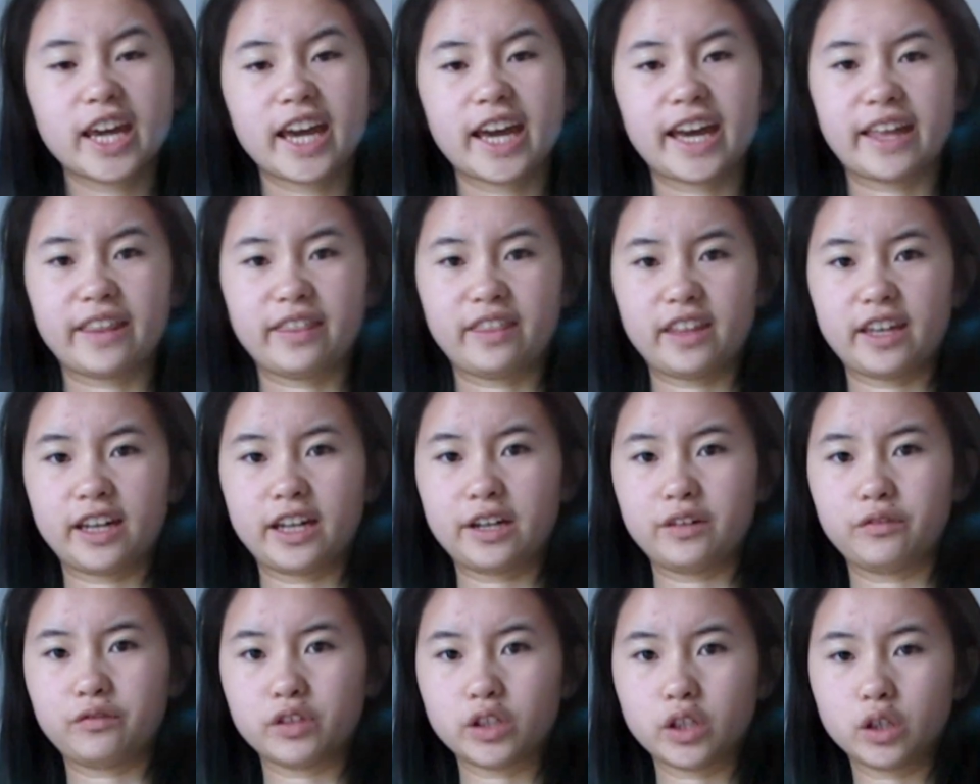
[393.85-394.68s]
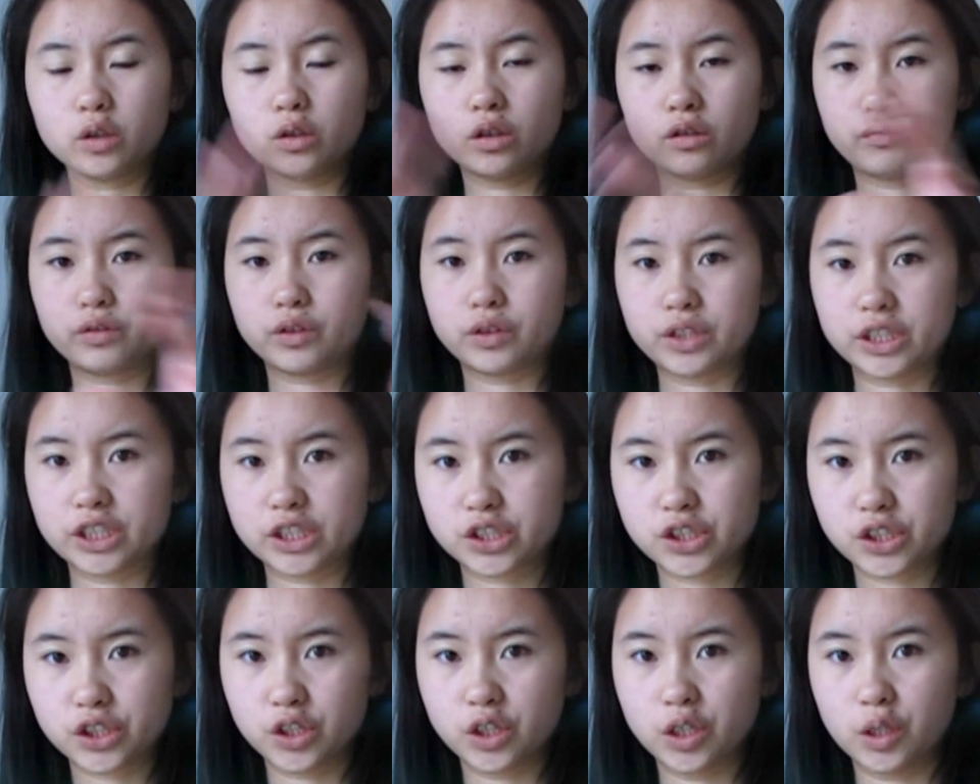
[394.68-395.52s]
and then for the whole of Unit
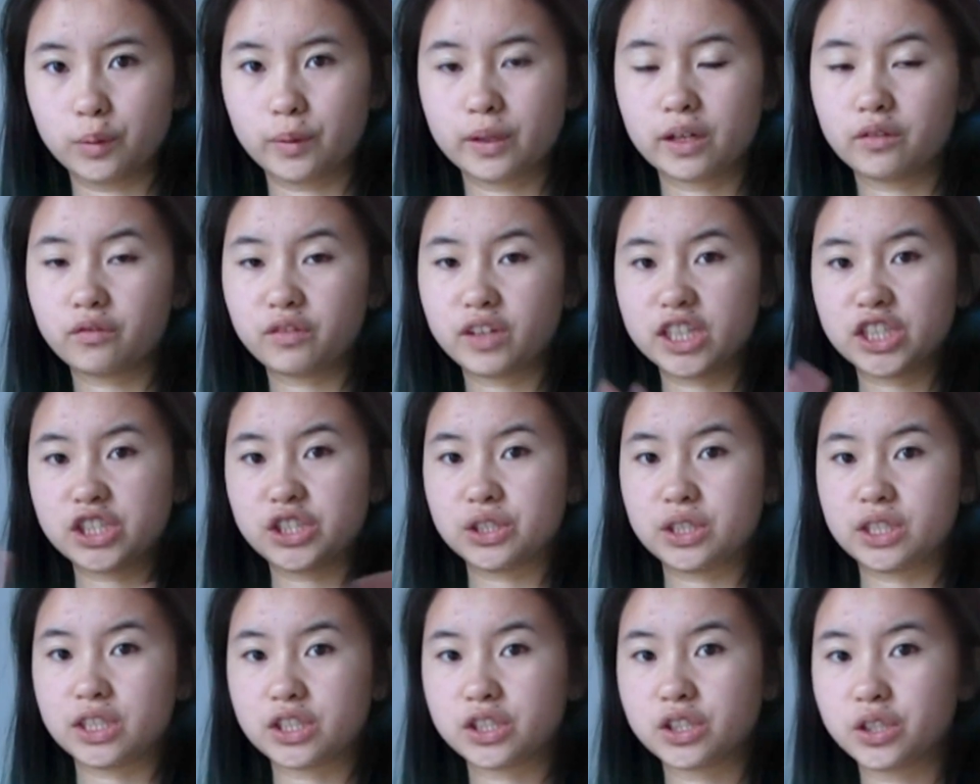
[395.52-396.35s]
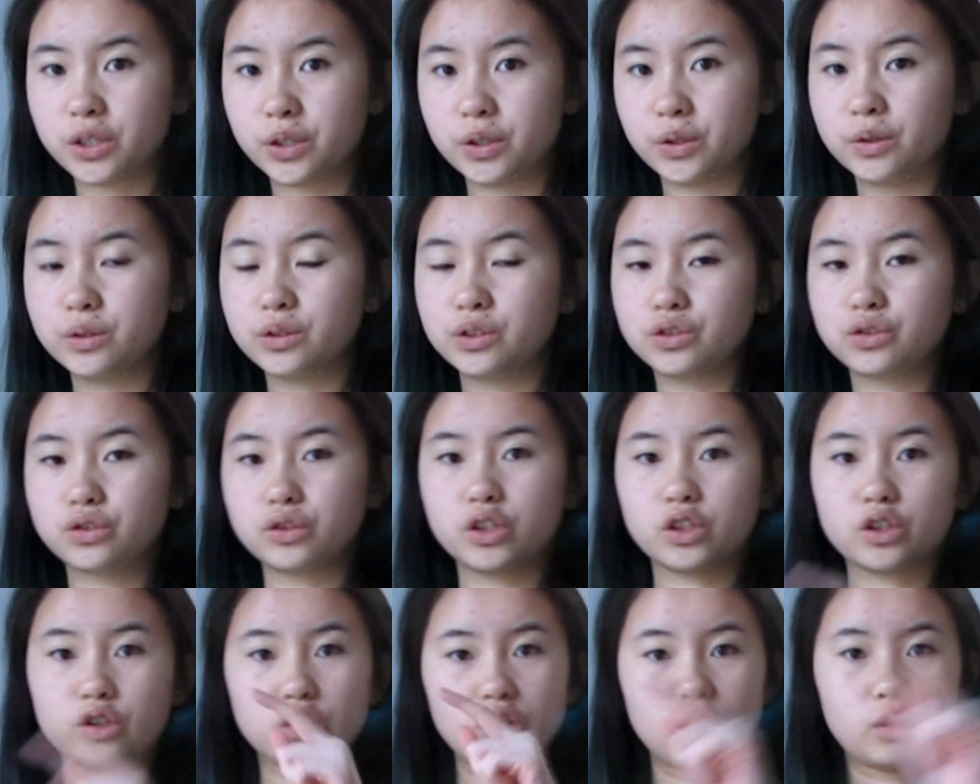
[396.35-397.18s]
2, when I finish Unit 2, you do
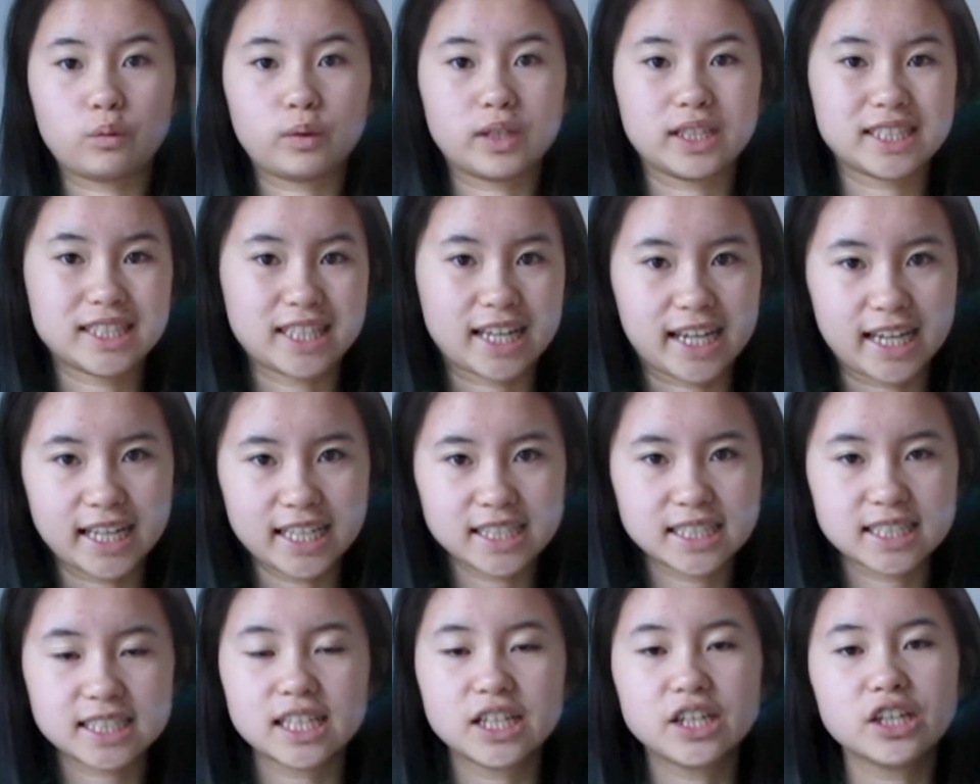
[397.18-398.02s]
the Unit 1 test.